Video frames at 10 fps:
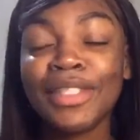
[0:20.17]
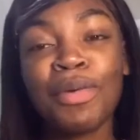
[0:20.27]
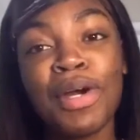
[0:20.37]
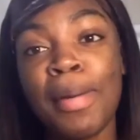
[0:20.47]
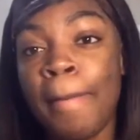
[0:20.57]

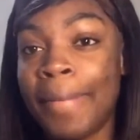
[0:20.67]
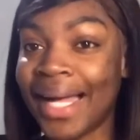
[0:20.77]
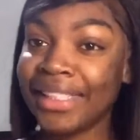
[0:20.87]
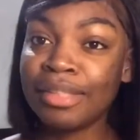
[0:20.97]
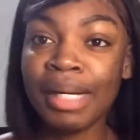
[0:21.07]
welcome back
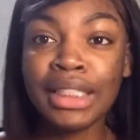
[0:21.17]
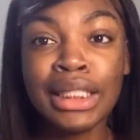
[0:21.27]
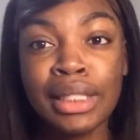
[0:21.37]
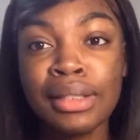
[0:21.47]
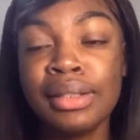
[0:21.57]
to my
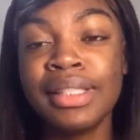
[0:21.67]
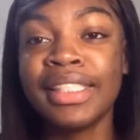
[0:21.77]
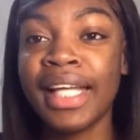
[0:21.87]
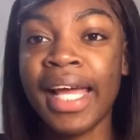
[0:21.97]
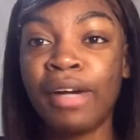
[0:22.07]
channel.
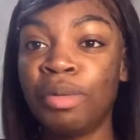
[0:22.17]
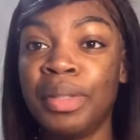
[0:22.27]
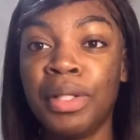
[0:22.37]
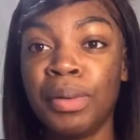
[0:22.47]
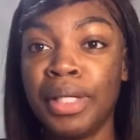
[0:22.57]
Today I will be
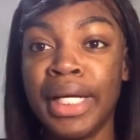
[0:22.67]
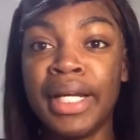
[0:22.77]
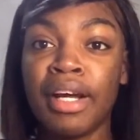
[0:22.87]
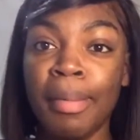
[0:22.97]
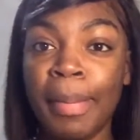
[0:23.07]
doing an
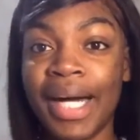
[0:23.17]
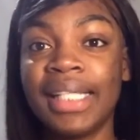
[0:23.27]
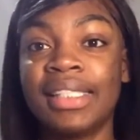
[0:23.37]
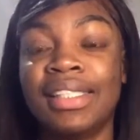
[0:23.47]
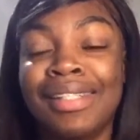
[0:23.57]

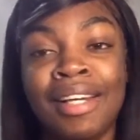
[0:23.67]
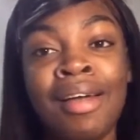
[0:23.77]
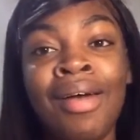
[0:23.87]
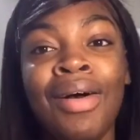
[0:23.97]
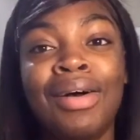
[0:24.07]
unboxing
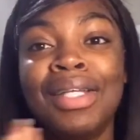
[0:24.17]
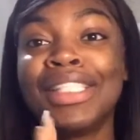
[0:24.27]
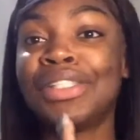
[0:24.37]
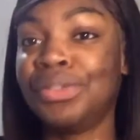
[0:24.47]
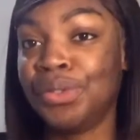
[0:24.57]
on
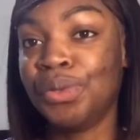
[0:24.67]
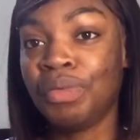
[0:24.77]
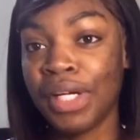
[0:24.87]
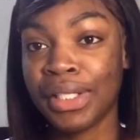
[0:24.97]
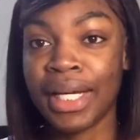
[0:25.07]
this new
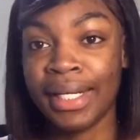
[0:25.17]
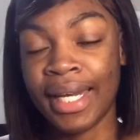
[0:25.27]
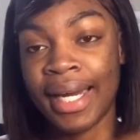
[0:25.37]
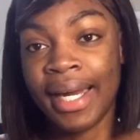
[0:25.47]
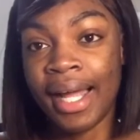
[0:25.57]
ring light that
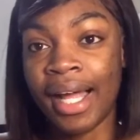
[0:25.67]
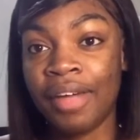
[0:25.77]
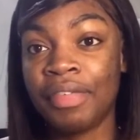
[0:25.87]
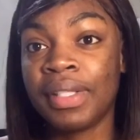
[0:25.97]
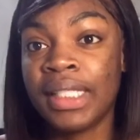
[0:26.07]
I
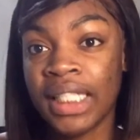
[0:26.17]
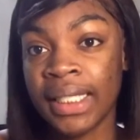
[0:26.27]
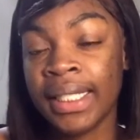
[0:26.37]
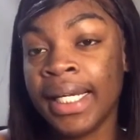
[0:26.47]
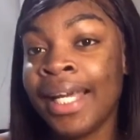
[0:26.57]
got for
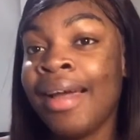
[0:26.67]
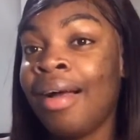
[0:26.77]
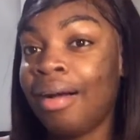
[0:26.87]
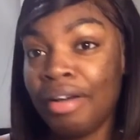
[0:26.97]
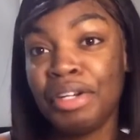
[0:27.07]
literally
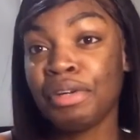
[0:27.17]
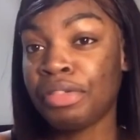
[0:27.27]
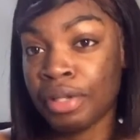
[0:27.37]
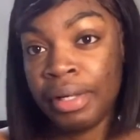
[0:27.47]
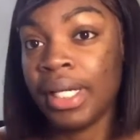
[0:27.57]
under
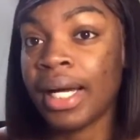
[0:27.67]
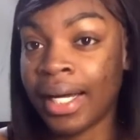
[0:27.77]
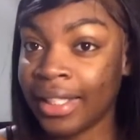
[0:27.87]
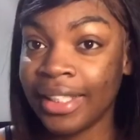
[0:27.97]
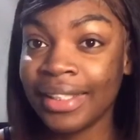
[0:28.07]

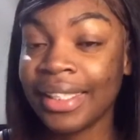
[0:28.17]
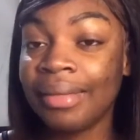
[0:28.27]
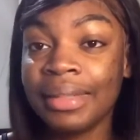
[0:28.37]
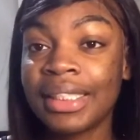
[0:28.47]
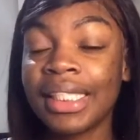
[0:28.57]
$30. It
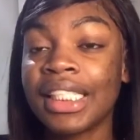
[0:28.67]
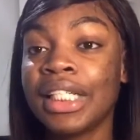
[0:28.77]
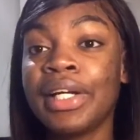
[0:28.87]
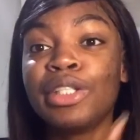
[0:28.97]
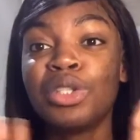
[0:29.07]
was
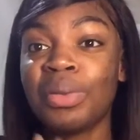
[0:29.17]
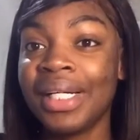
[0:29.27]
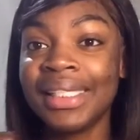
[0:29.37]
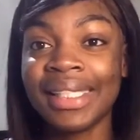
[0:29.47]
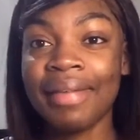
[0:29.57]
literally
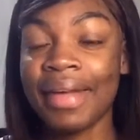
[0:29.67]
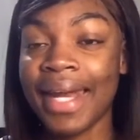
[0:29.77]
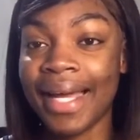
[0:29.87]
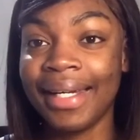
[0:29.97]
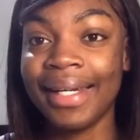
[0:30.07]

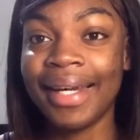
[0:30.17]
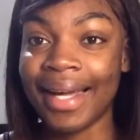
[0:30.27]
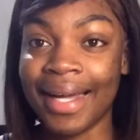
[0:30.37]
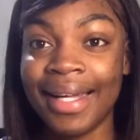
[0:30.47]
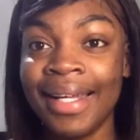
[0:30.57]

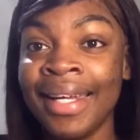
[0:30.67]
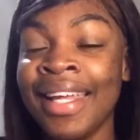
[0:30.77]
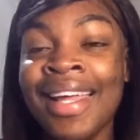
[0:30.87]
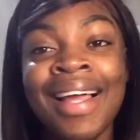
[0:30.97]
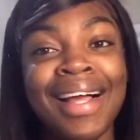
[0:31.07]
$27.99
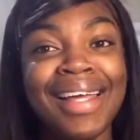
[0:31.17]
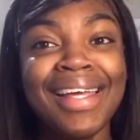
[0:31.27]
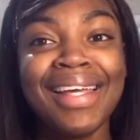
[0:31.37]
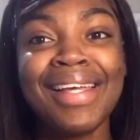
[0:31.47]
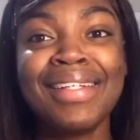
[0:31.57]

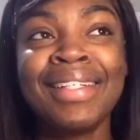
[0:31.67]
and